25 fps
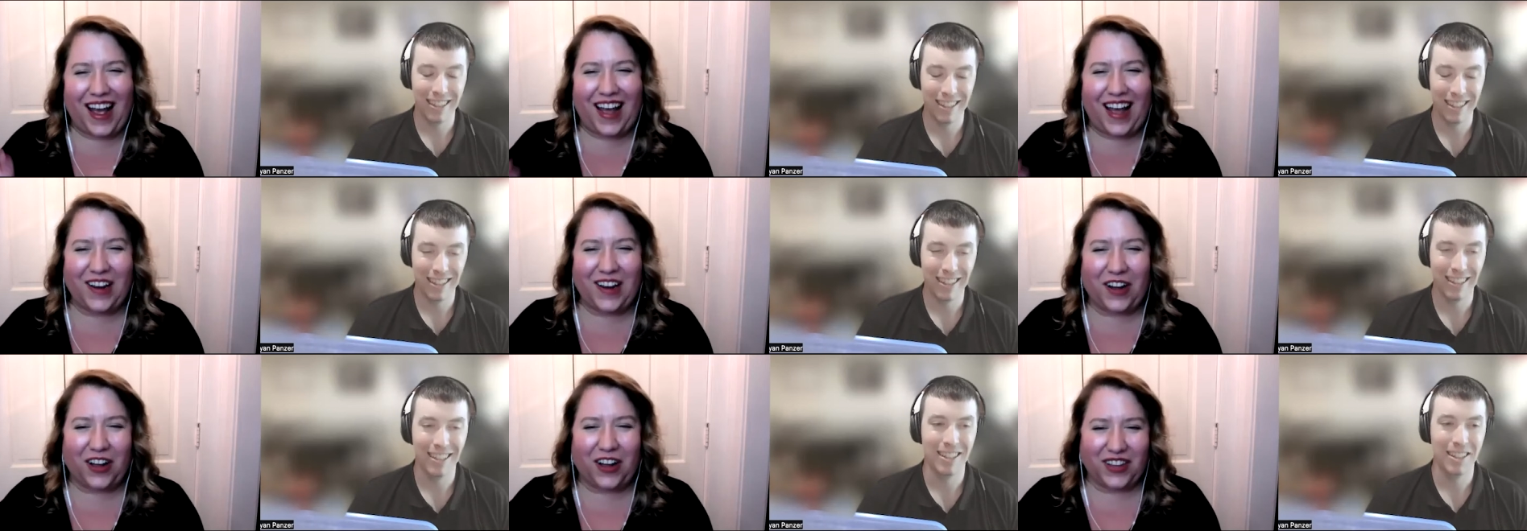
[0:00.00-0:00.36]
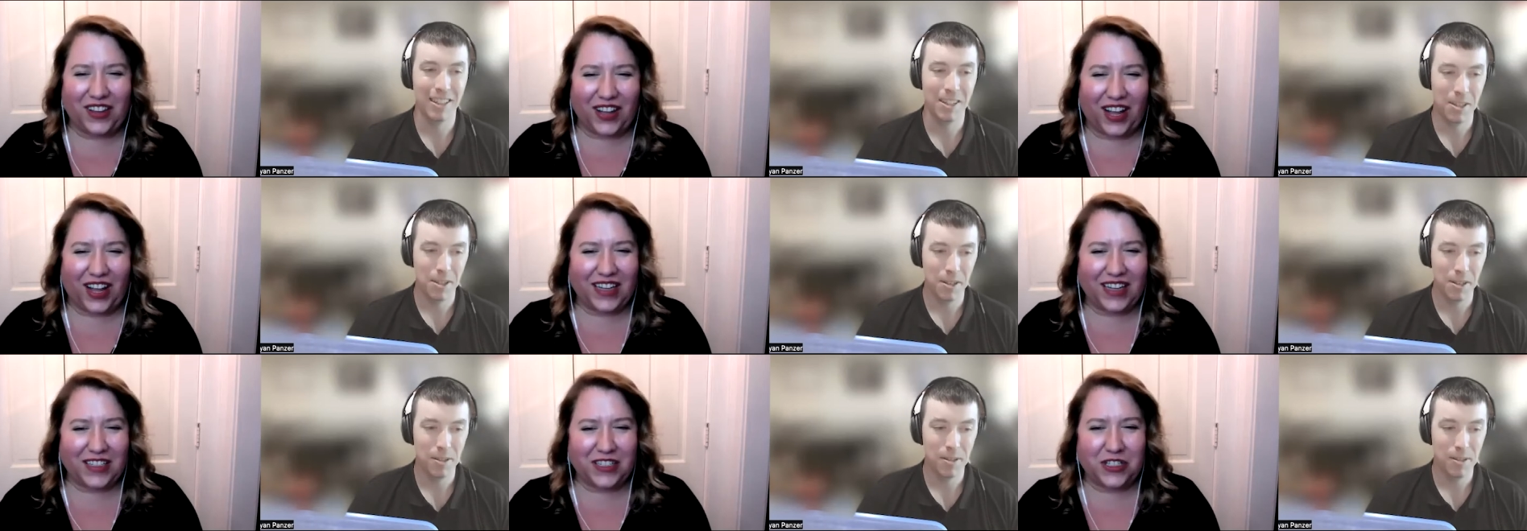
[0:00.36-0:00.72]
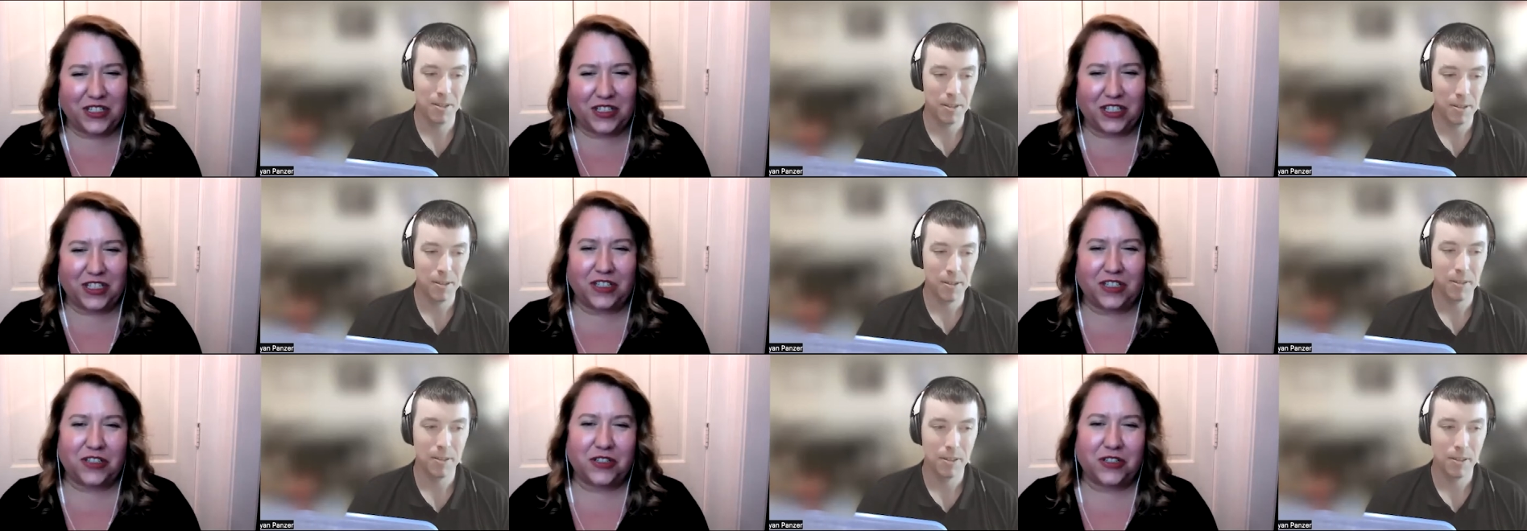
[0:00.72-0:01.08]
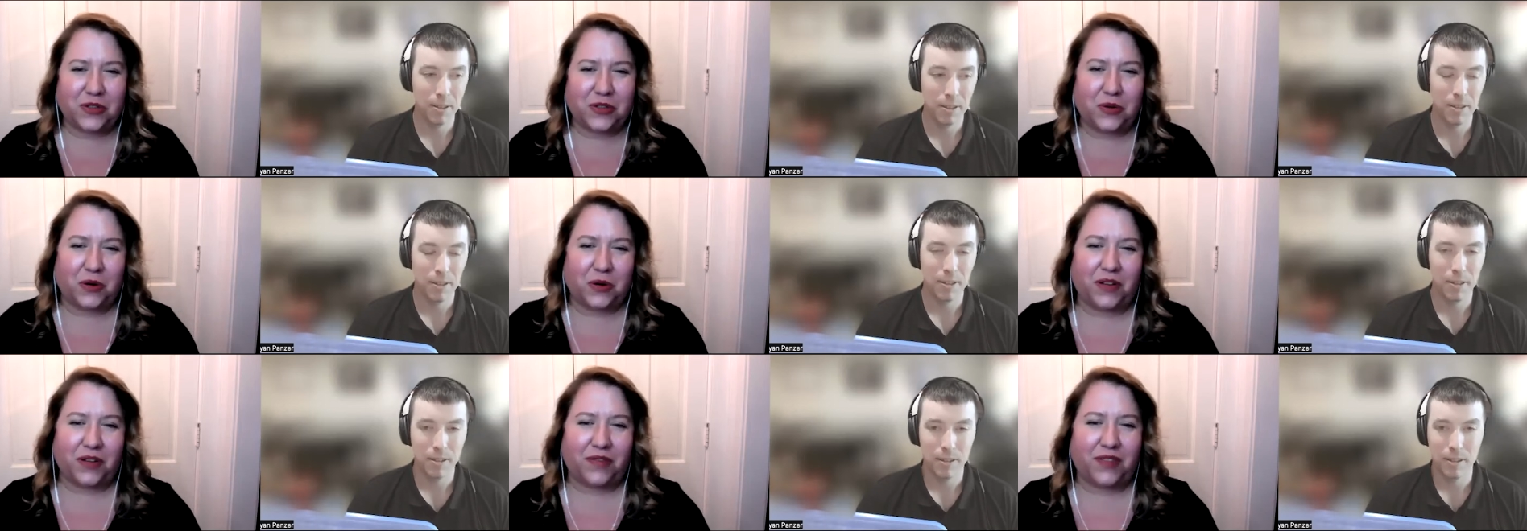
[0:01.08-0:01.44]
Speaker 1: and online church
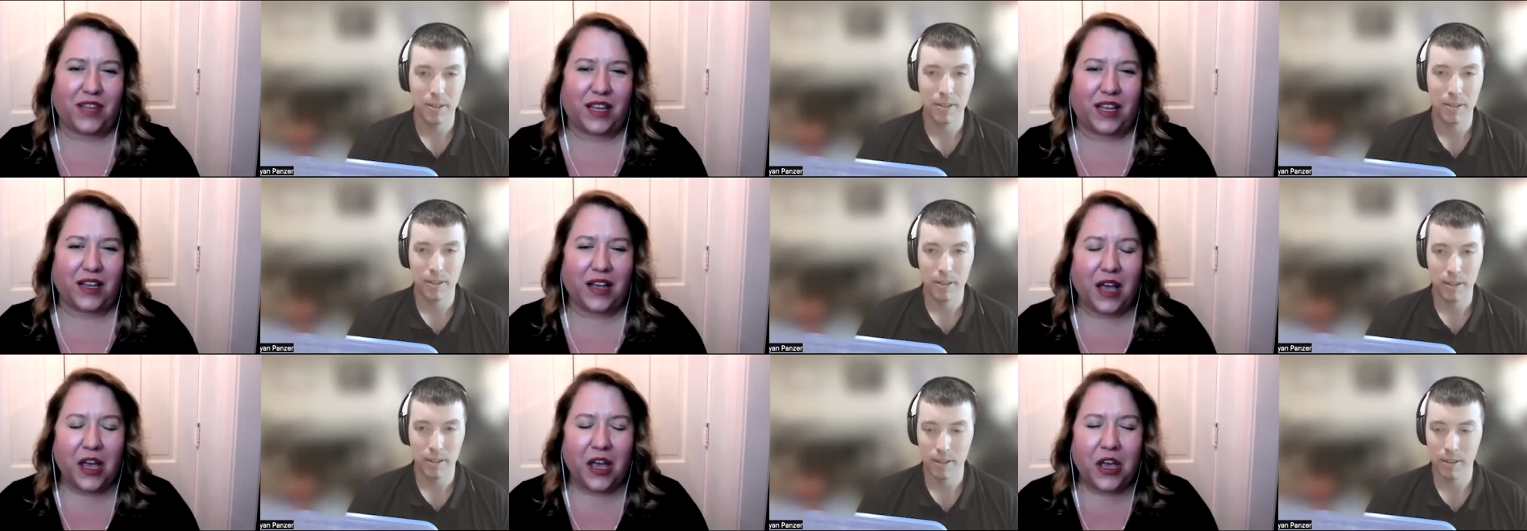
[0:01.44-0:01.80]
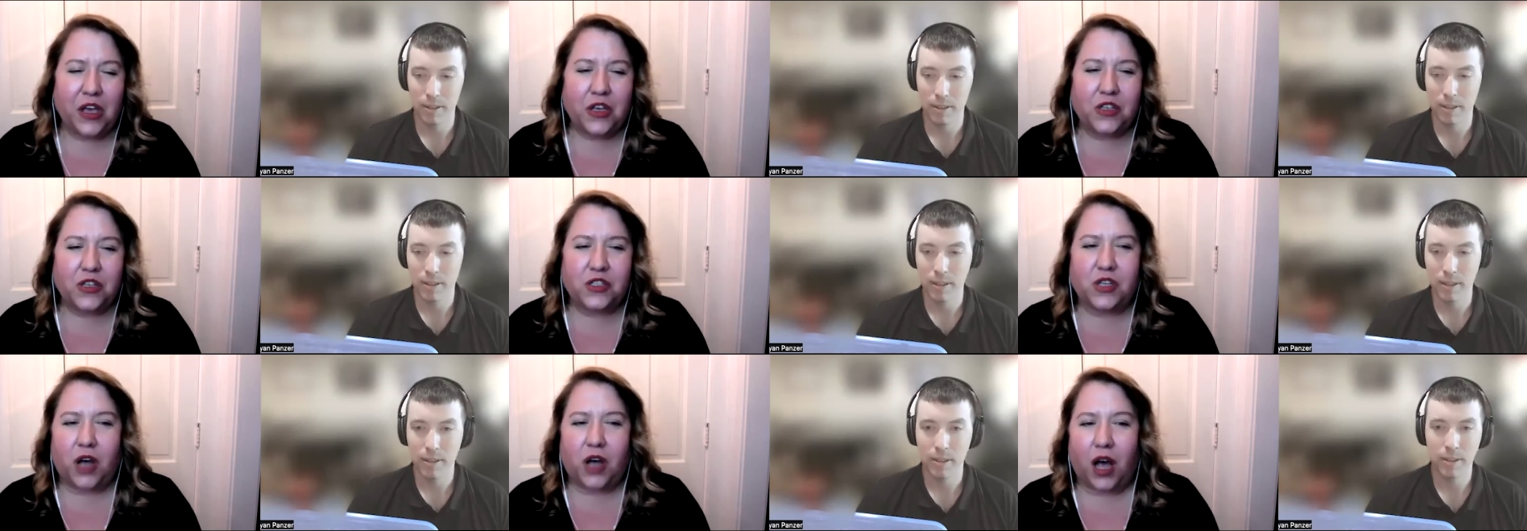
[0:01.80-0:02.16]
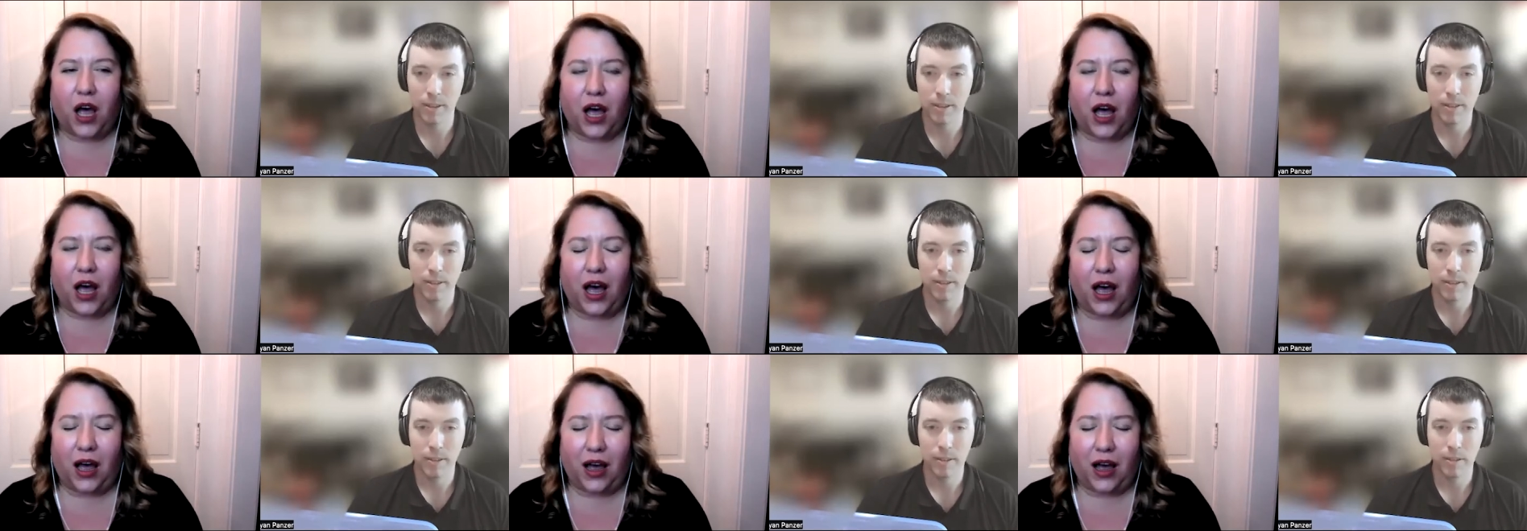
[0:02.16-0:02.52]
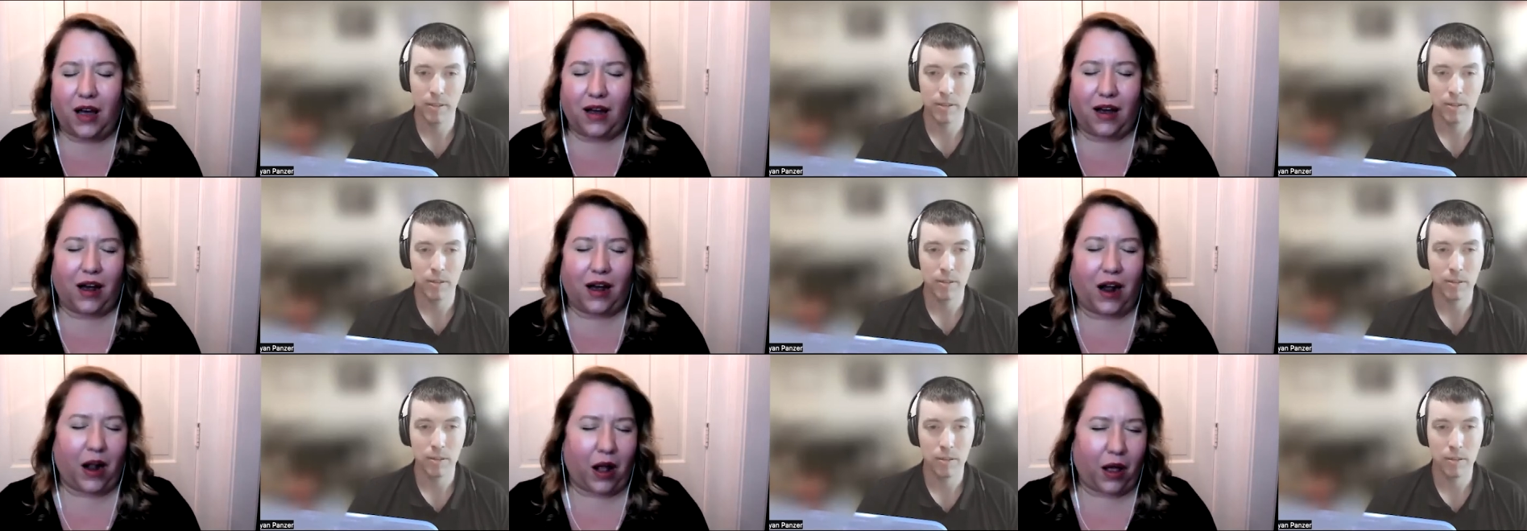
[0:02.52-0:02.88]
sort of thing so I,
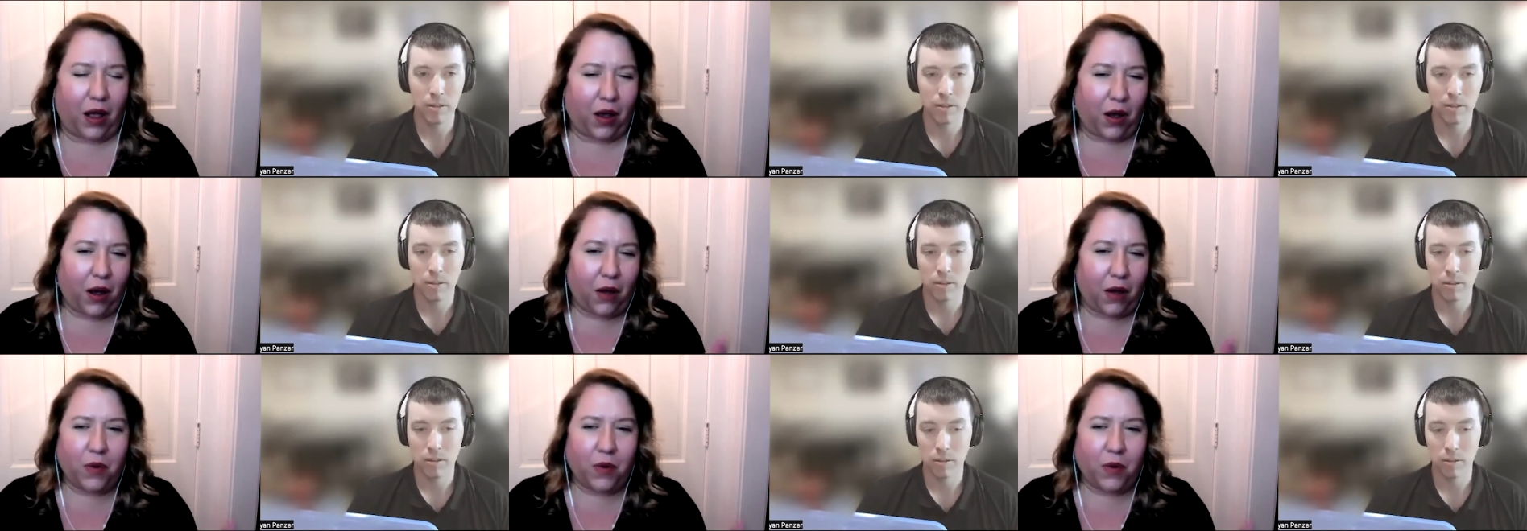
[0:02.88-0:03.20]
uh, I,